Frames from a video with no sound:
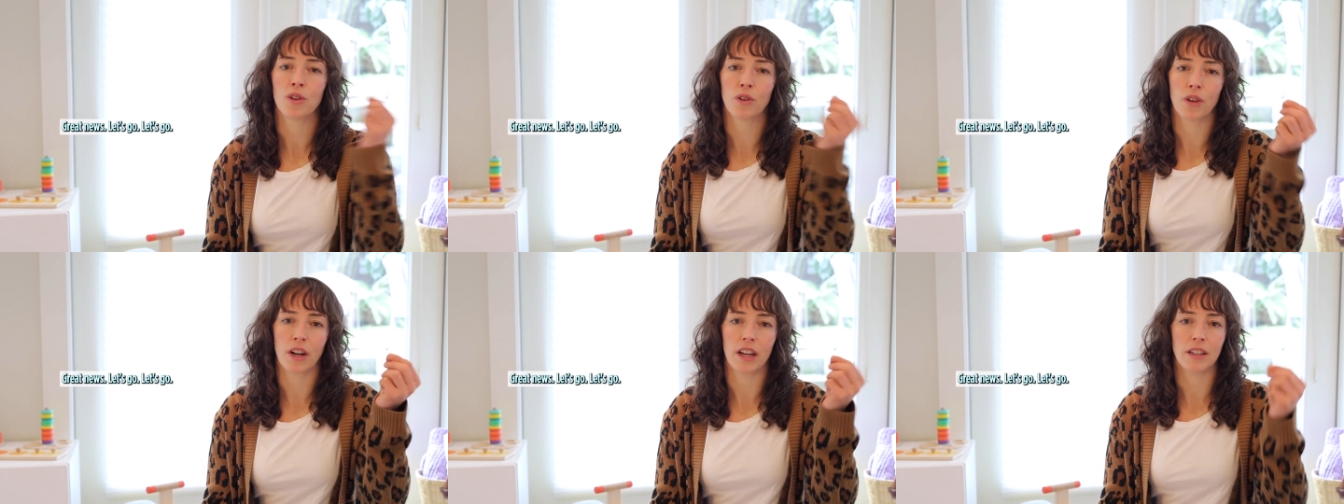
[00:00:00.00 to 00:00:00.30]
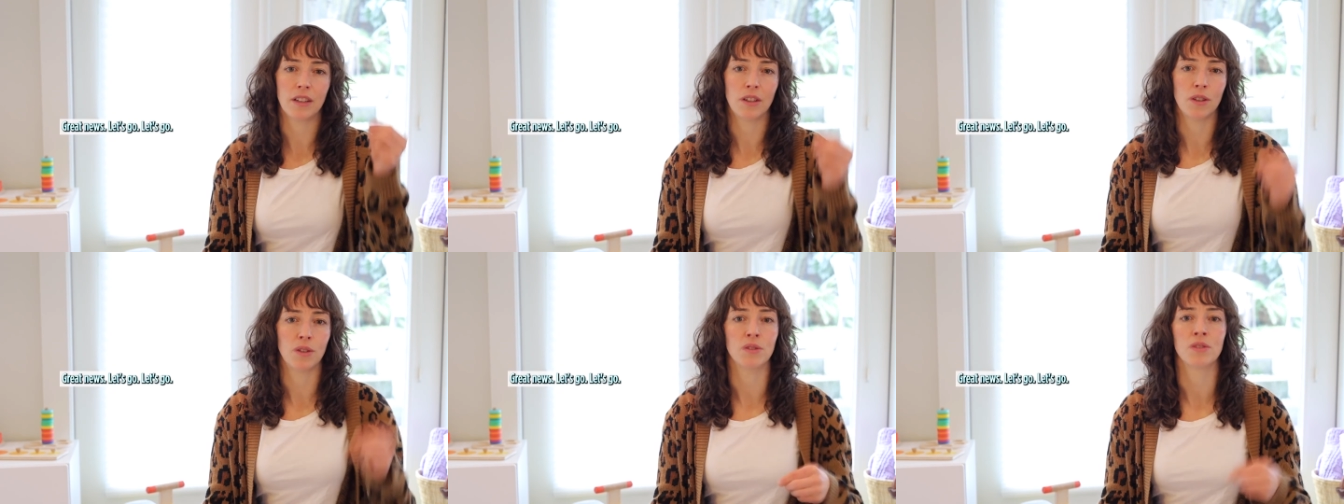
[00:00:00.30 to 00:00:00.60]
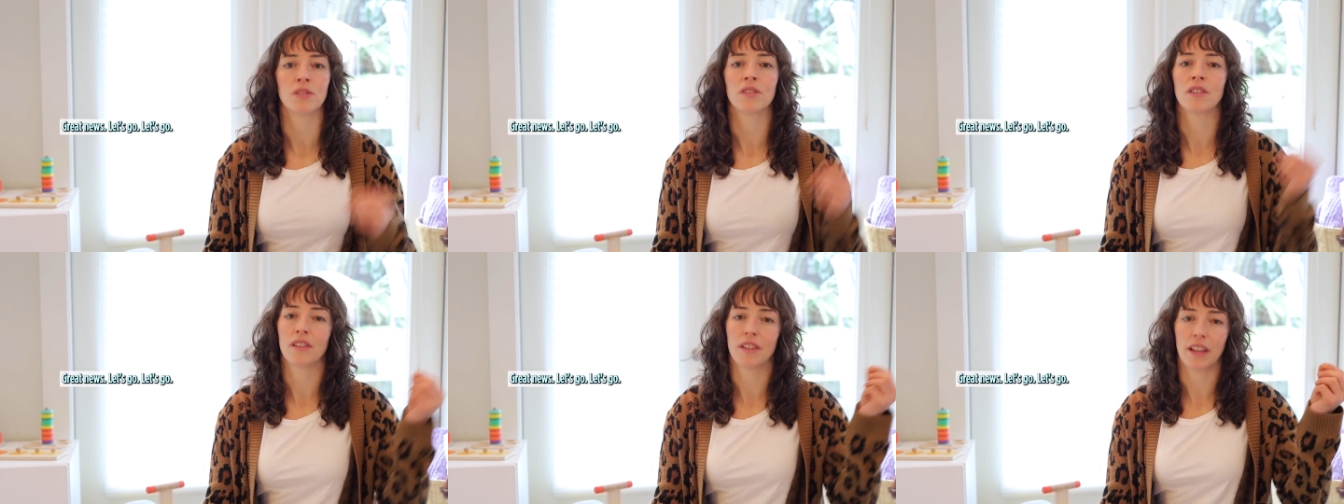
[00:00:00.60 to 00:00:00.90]
Great
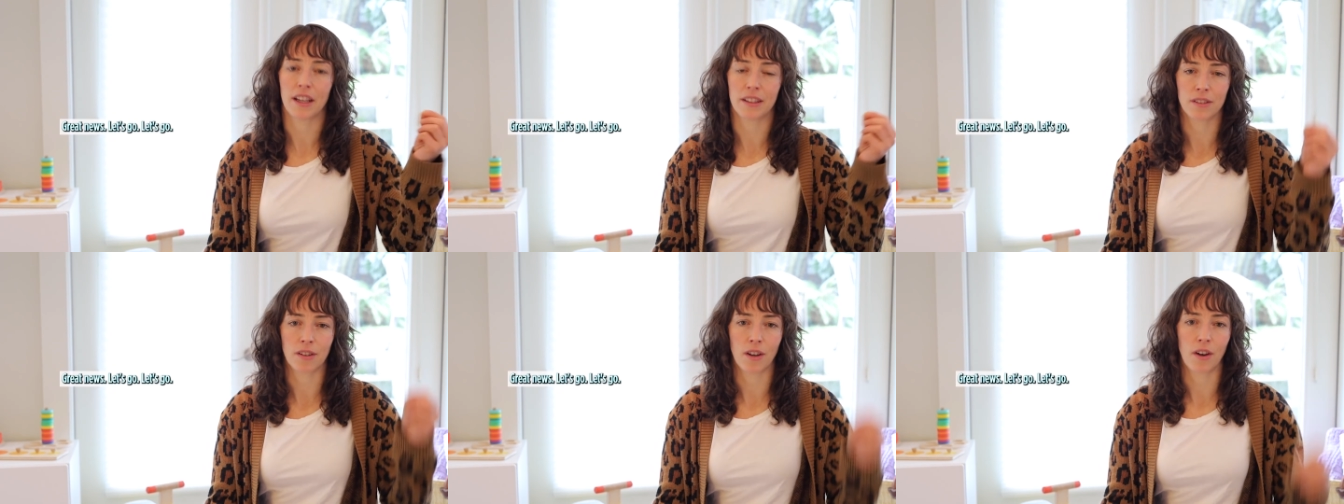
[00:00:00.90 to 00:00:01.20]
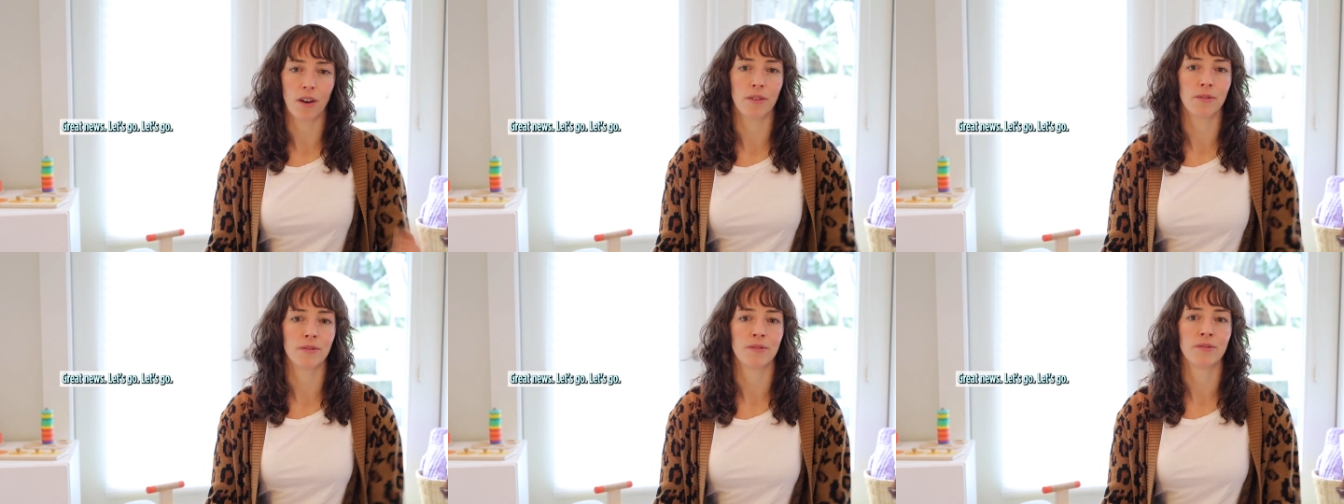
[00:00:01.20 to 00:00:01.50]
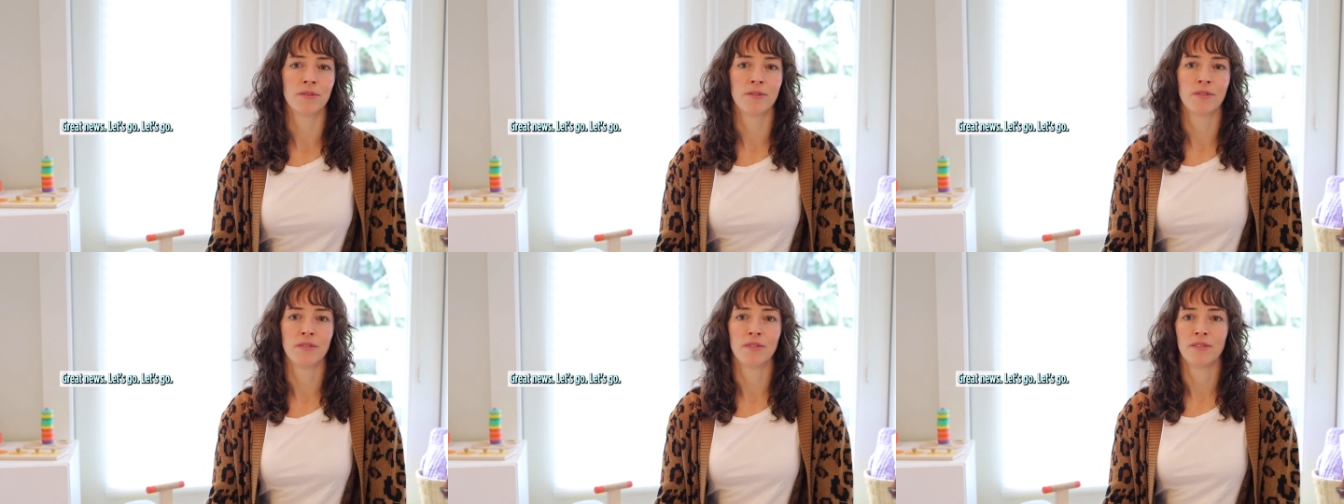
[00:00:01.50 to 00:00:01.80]
news. Let's go.
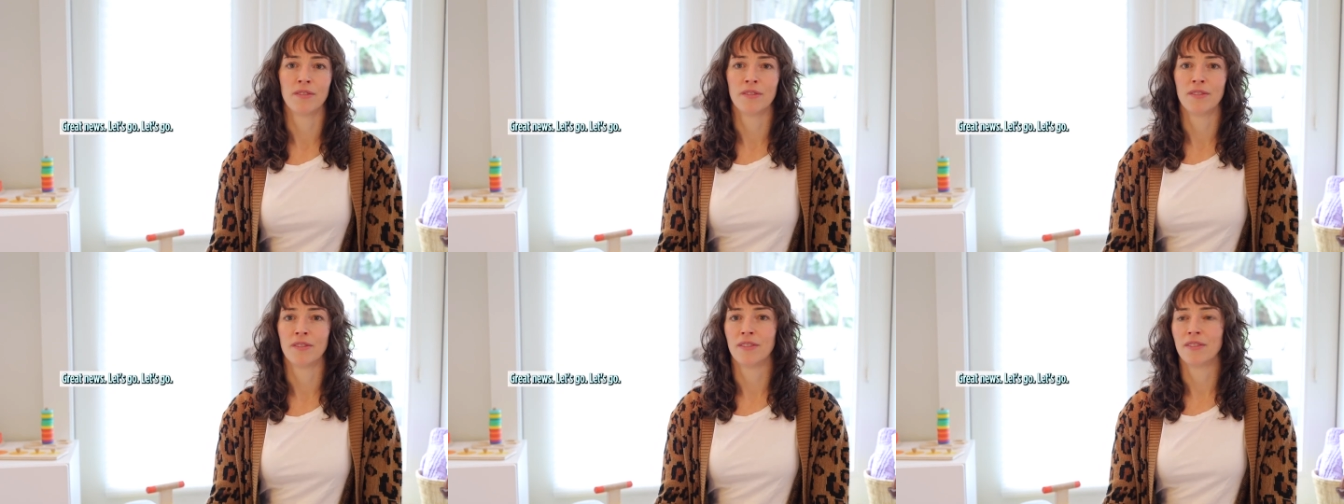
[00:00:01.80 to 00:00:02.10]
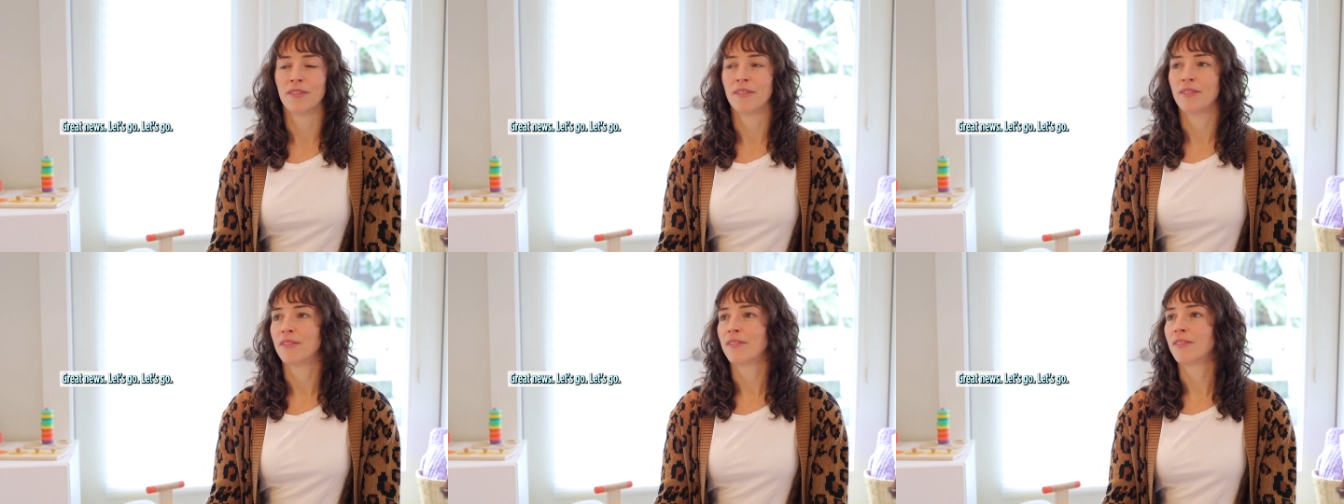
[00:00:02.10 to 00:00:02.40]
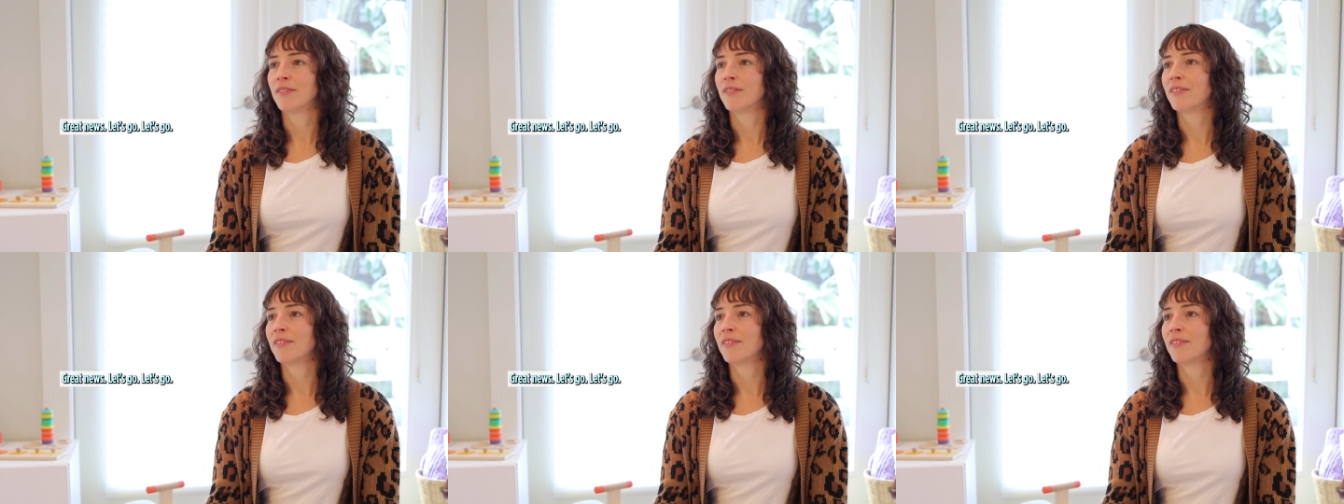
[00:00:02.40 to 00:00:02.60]
Let's go.